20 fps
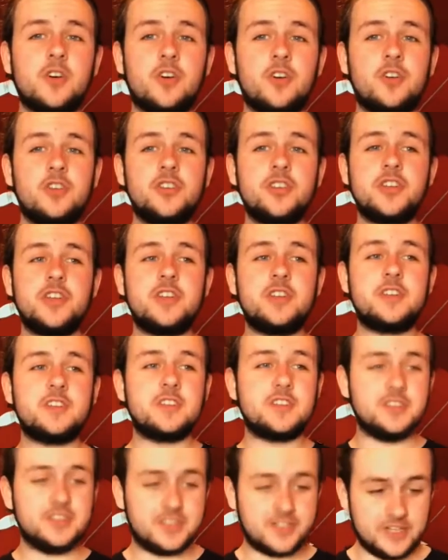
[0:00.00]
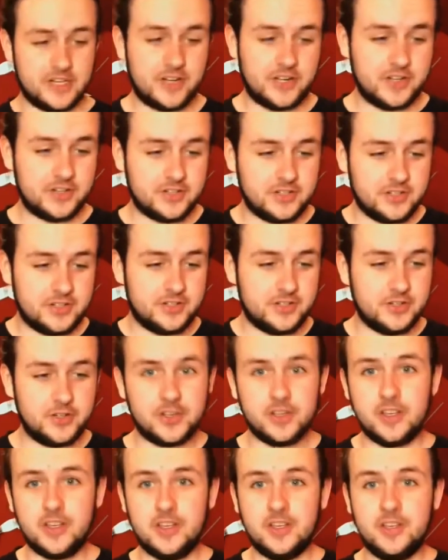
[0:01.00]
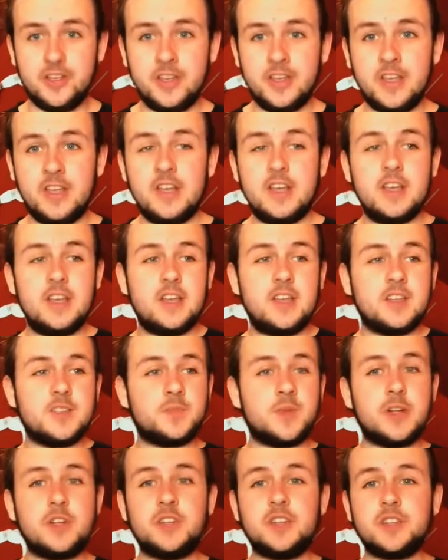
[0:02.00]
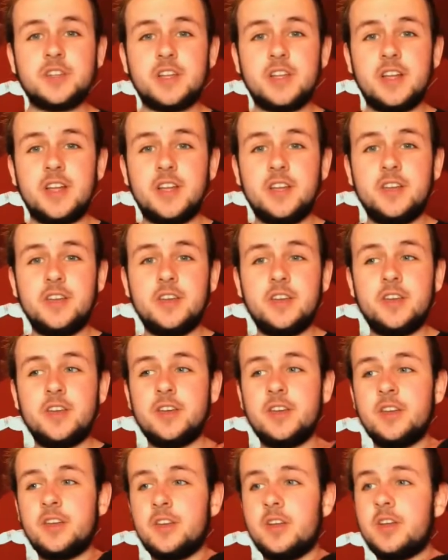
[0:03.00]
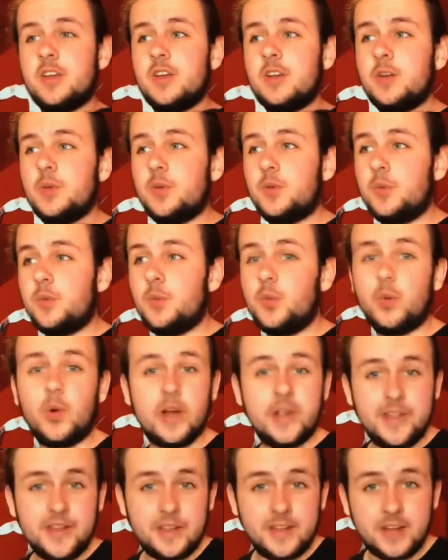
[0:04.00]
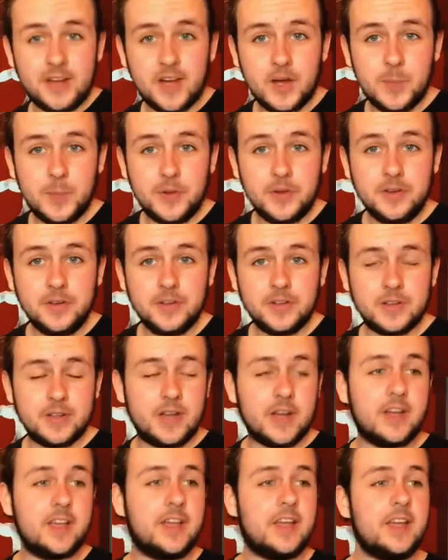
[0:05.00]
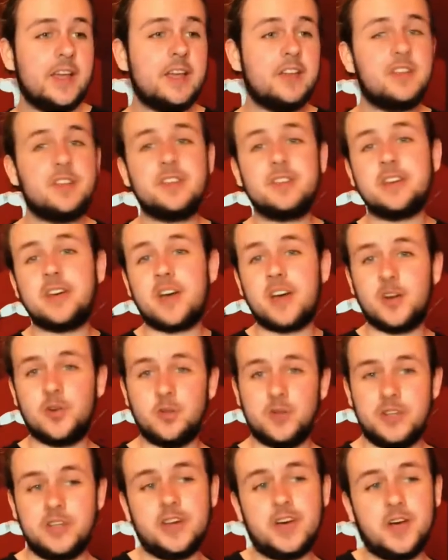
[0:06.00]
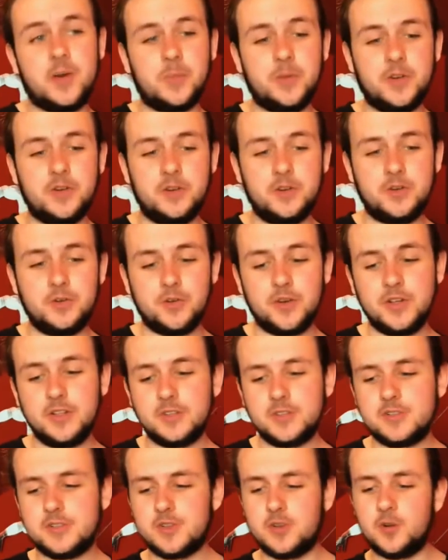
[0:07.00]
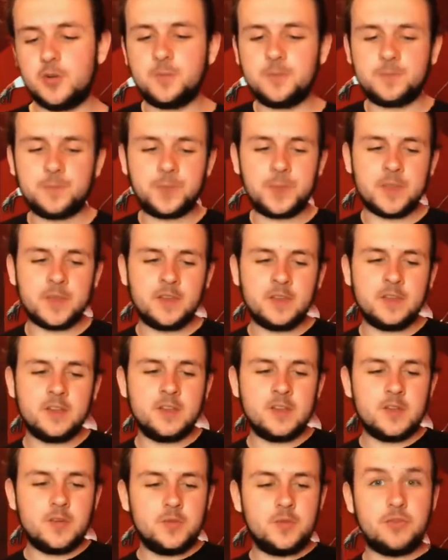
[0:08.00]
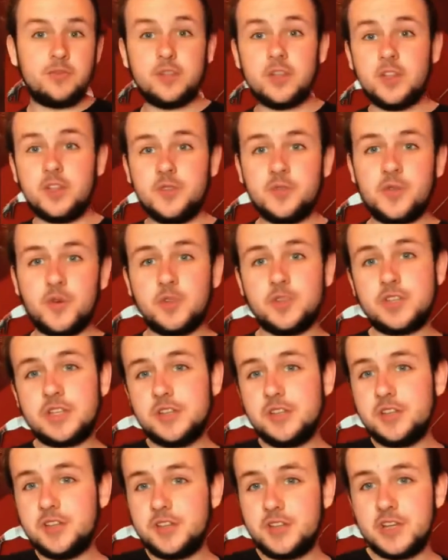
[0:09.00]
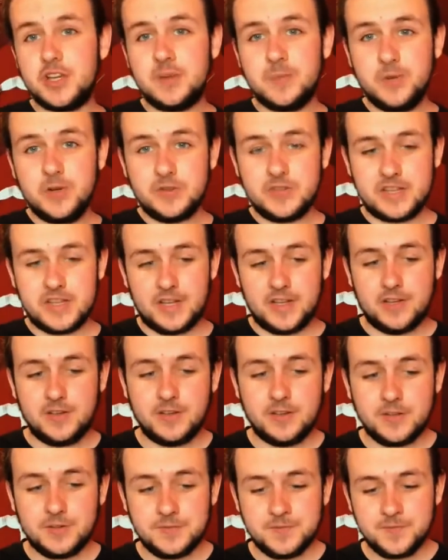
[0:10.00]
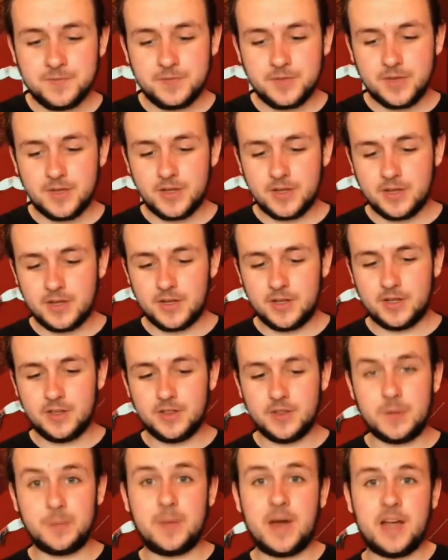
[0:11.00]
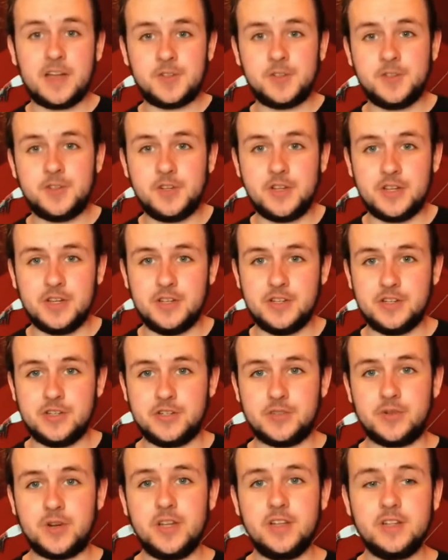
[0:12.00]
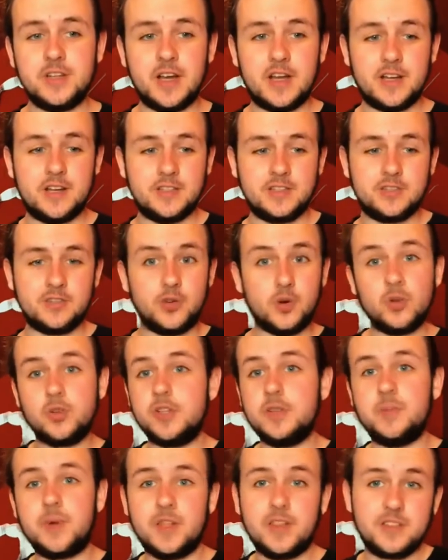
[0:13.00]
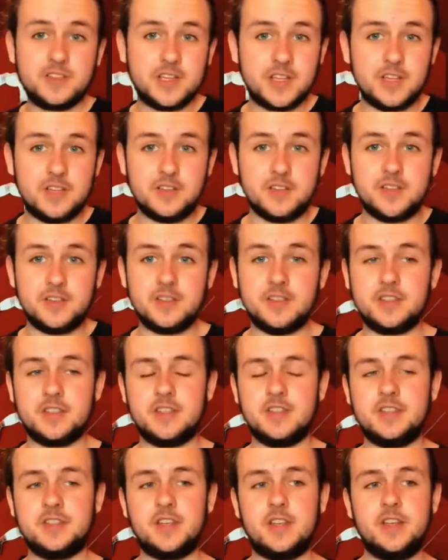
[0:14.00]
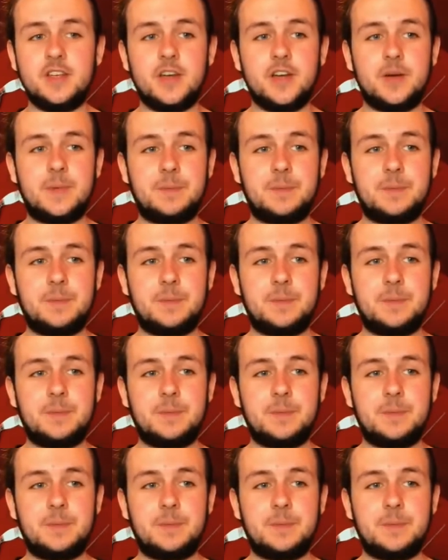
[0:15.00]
origin sucks, okay? As much as I like why it happened, I hate how it happened, right? So, when Flint falls into the Chamber of Sand, the mass changes, right, as noted by the scientists. They say